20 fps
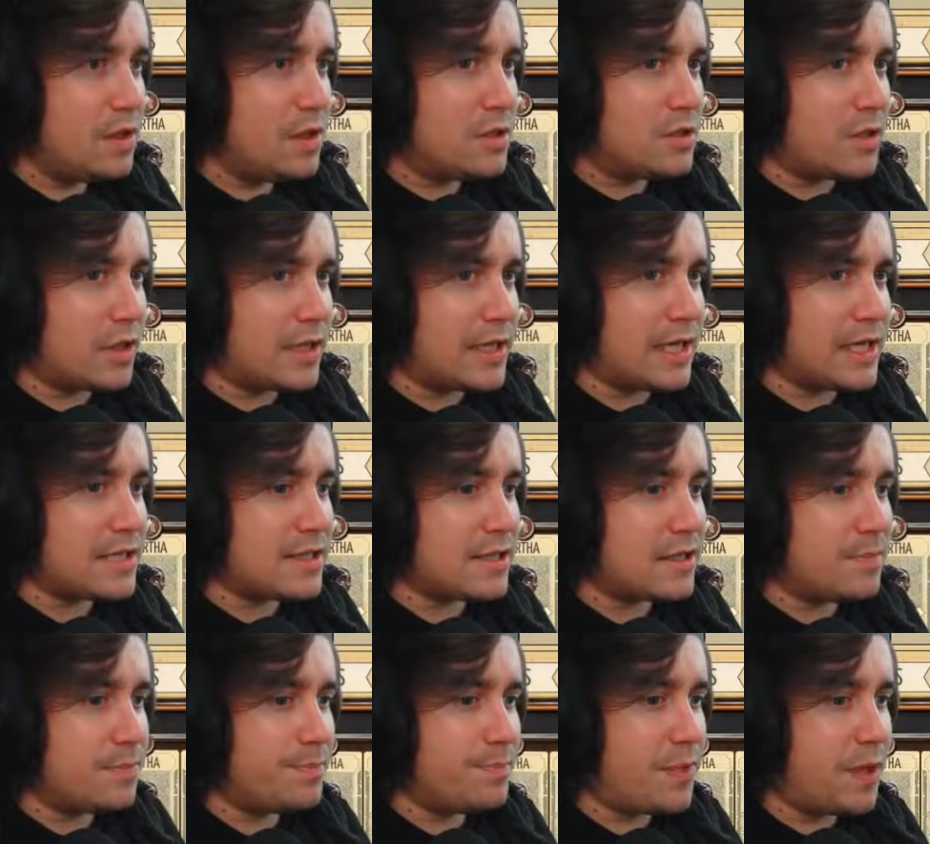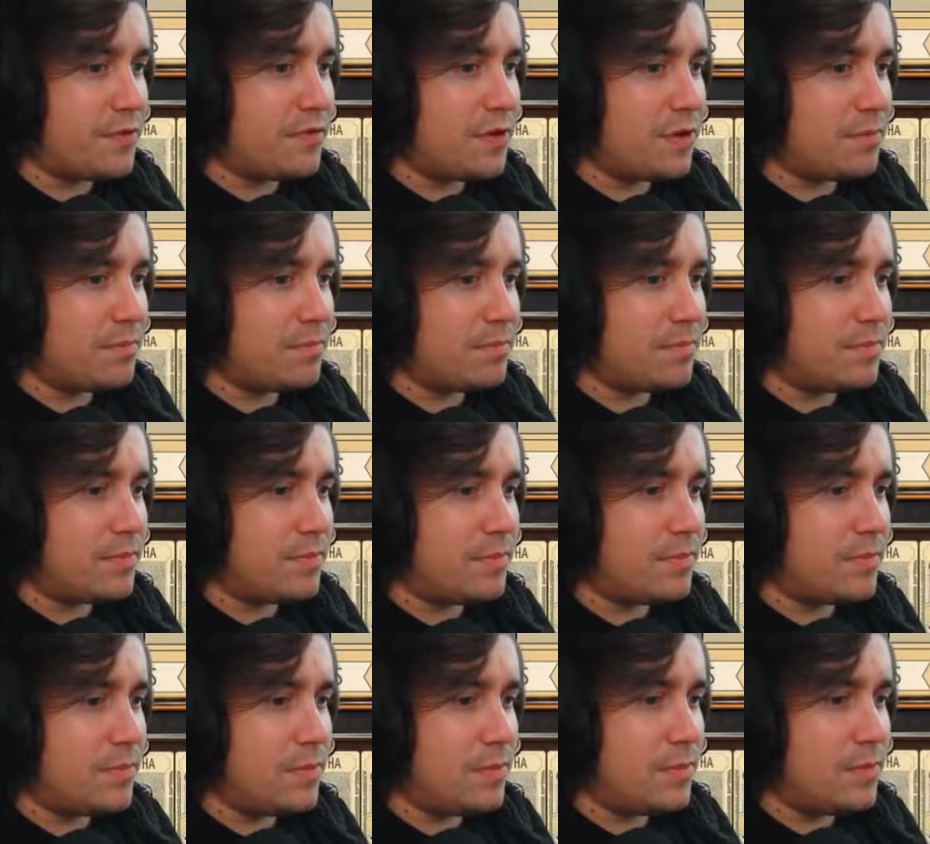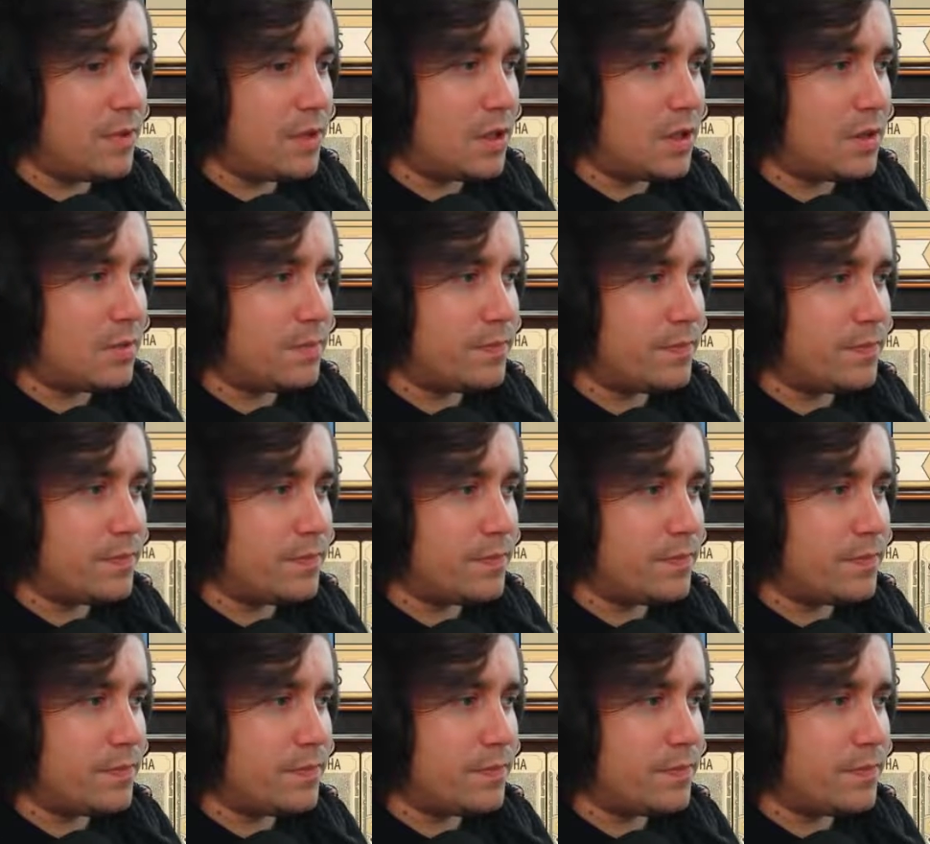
So I guess I can buff up um,